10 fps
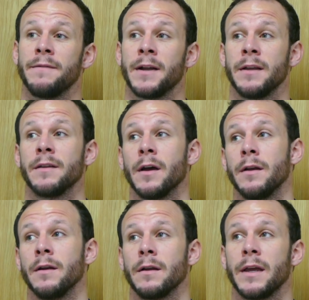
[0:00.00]
I've had it done,
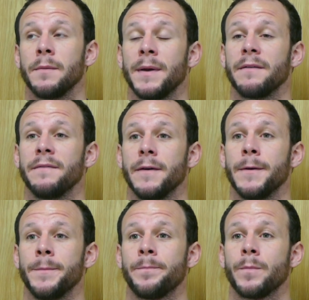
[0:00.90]
I can get back
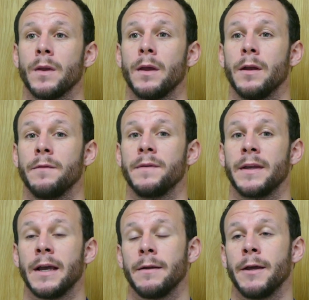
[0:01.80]
fit and hopefully
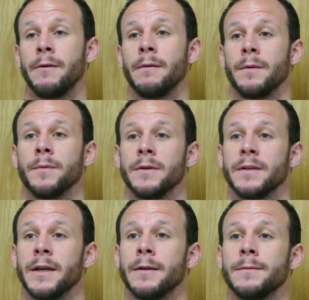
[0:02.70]
get out there and help the boys
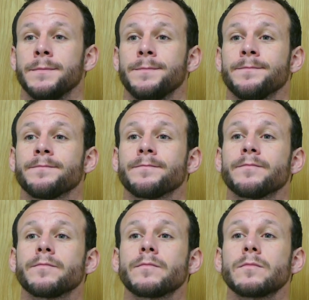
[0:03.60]
again. What's
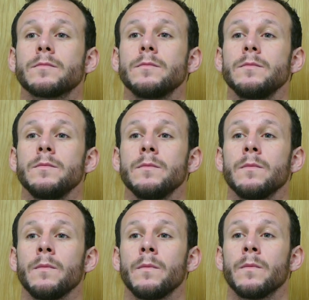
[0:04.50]
the next
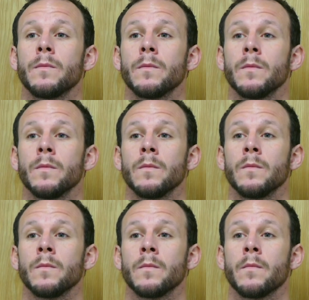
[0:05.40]
stage of your recovery
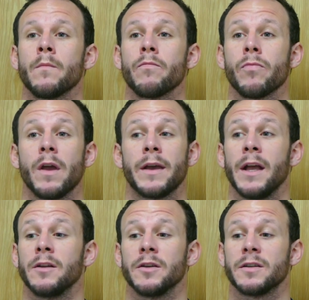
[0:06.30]
now?
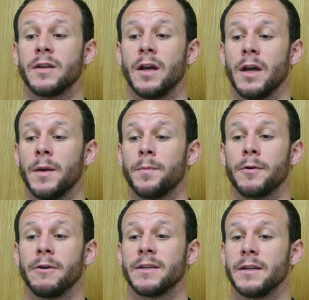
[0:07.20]
Again, just
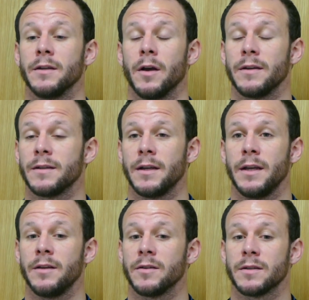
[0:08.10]
progressing
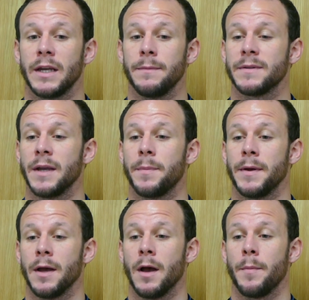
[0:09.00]
nicely, just keep stepping
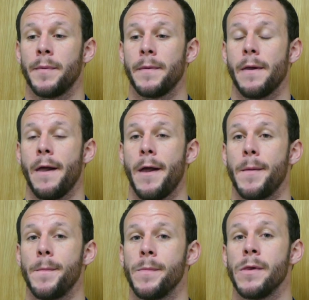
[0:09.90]
it up.
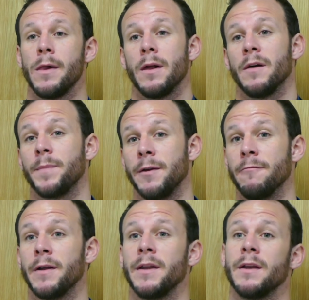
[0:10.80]
I've been
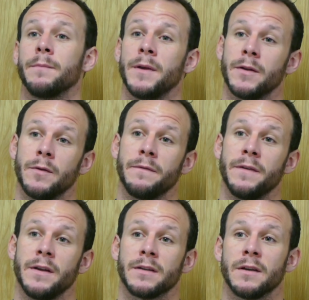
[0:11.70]
running, I've been doing
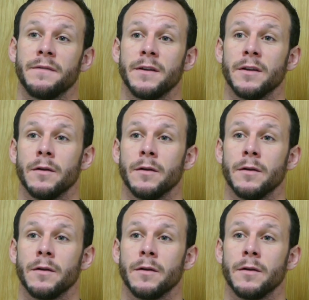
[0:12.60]
fitness stuff on